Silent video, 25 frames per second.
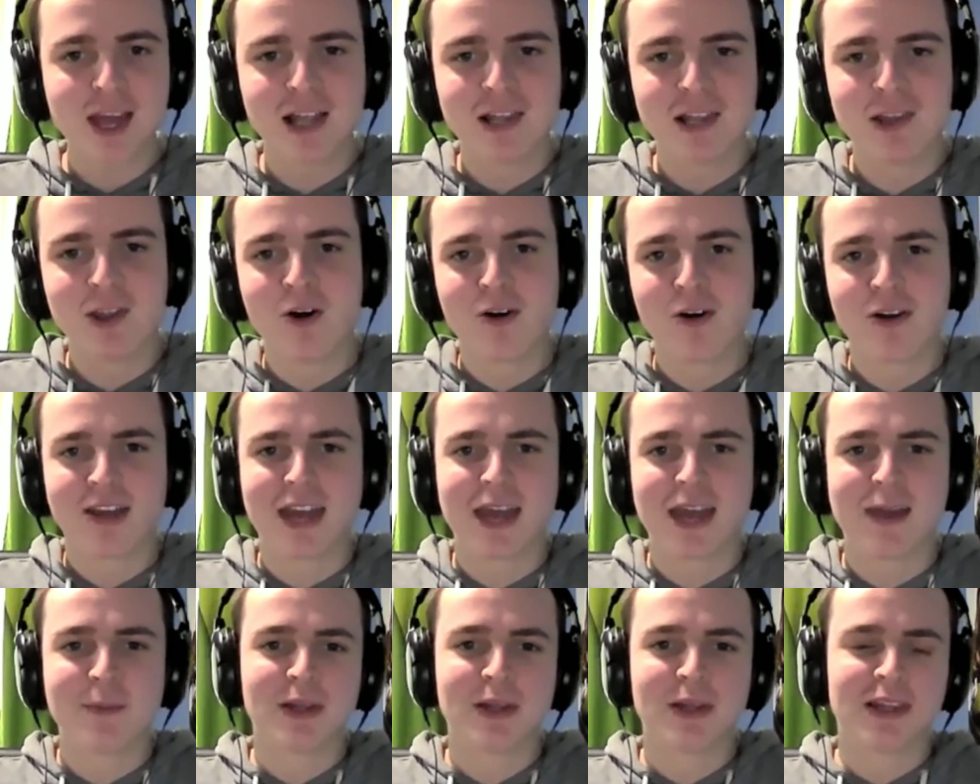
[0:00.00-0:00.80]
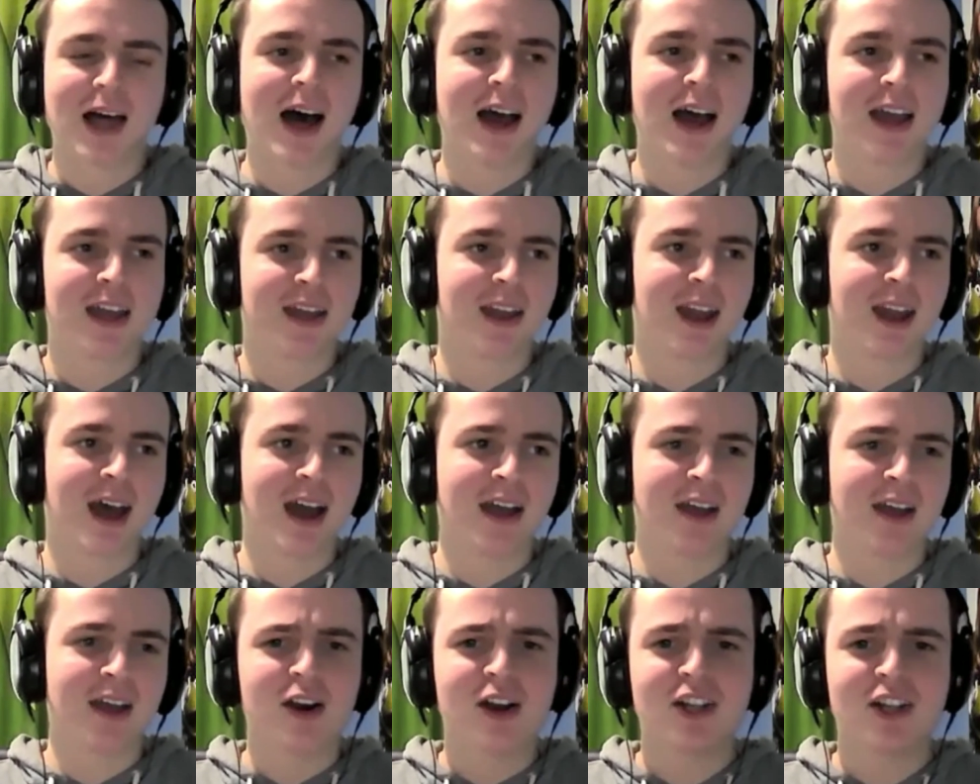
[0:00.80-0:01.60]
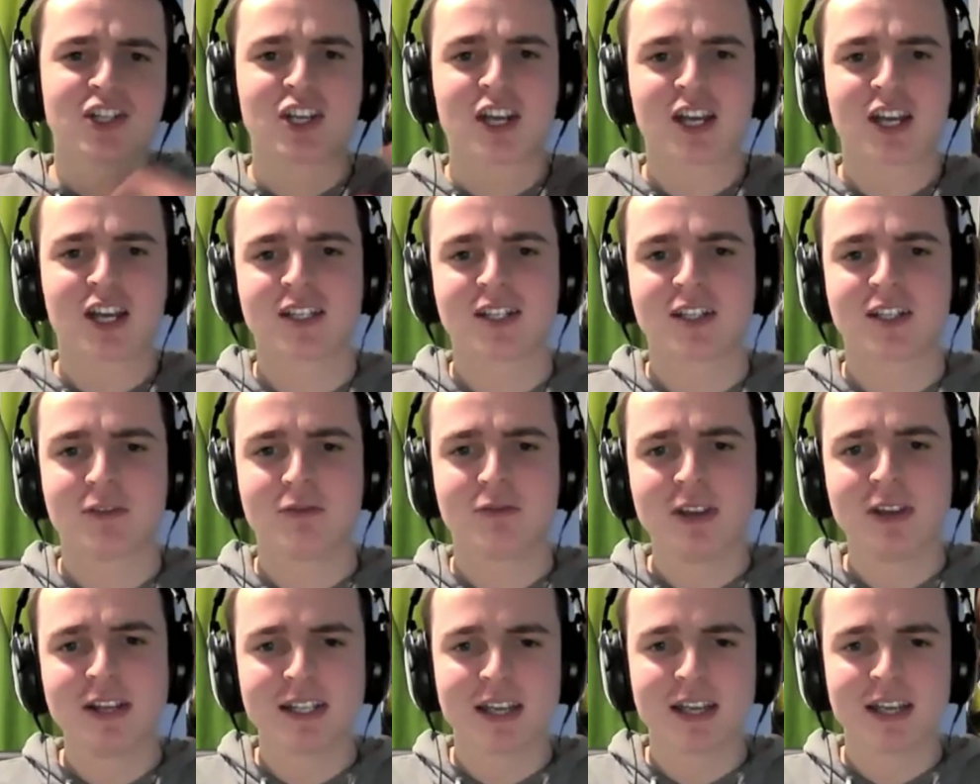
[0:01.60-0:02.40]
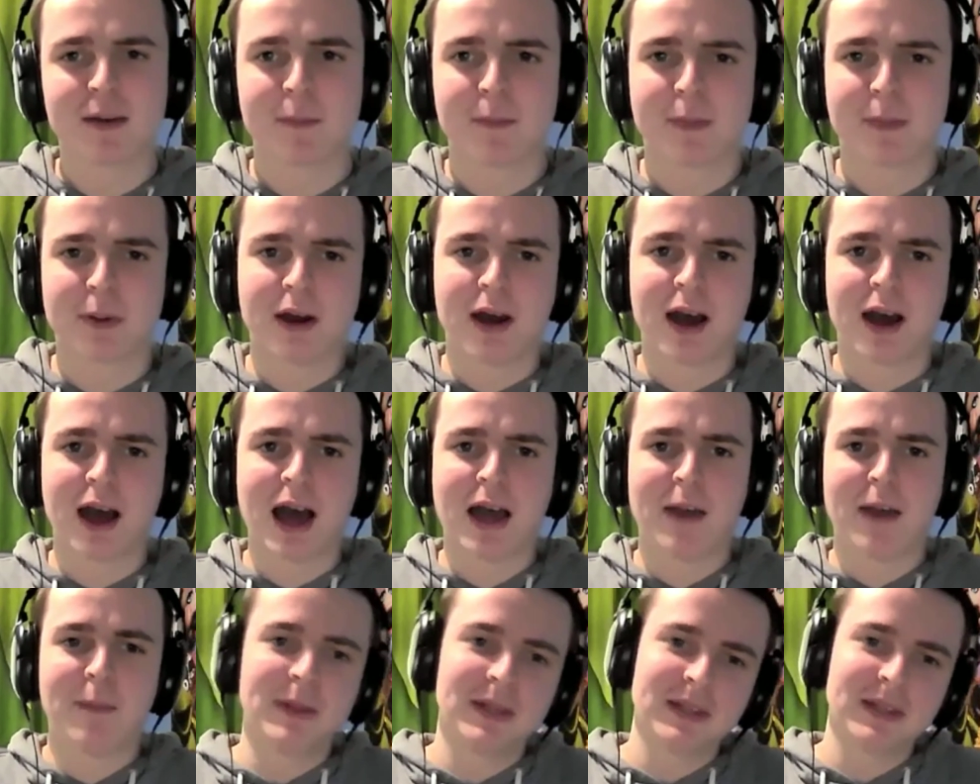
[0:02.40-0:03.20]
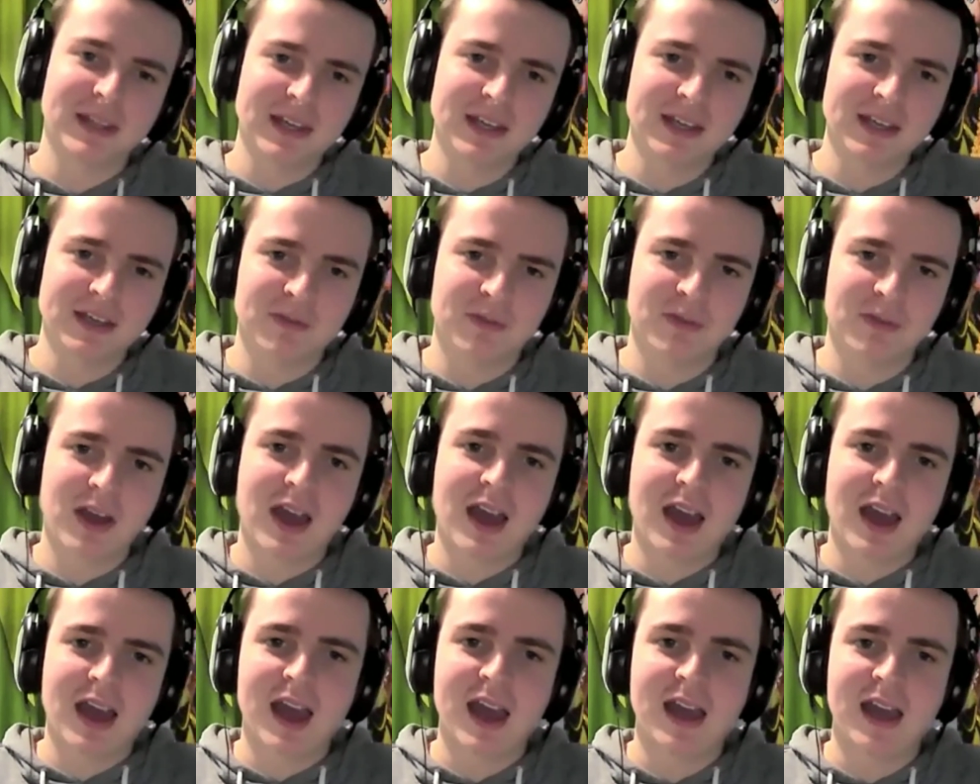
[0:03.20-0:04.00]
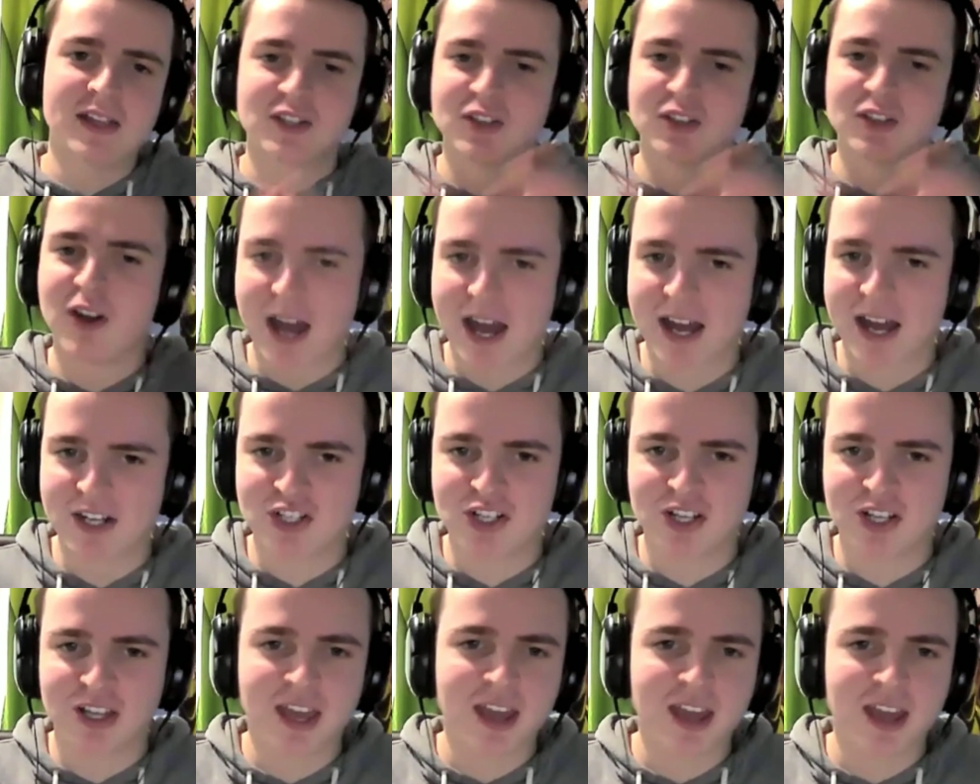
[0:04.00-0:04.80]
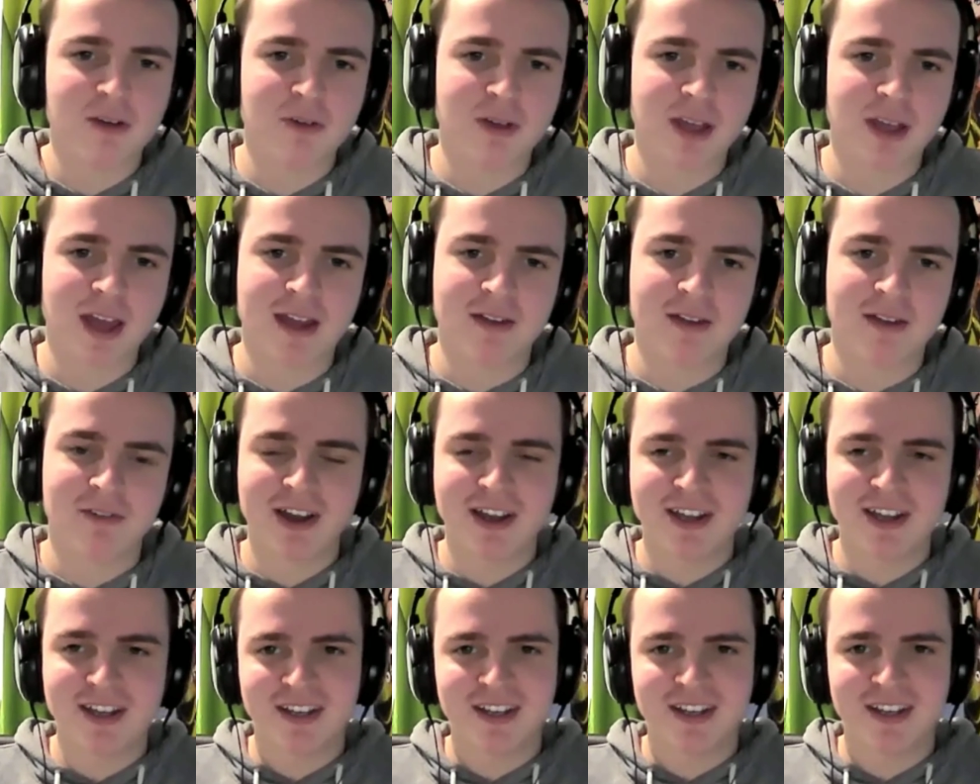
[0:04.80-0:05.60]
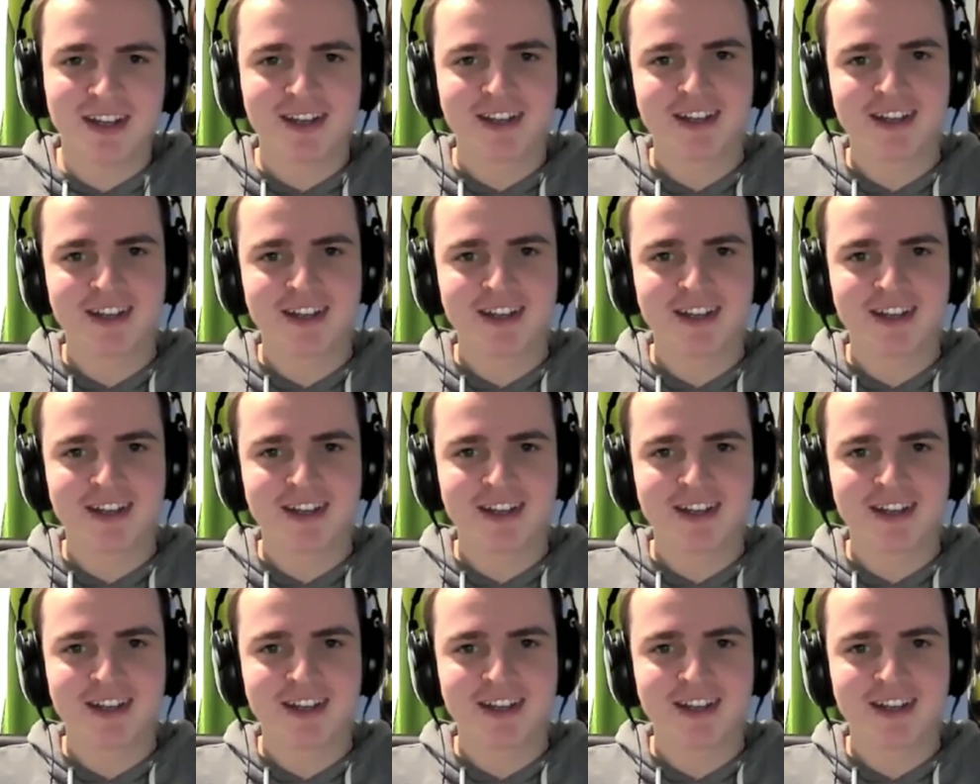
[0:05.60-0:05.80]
Along Came a Lion, I got a chance to read it, but I believe it's not actually out yet, right?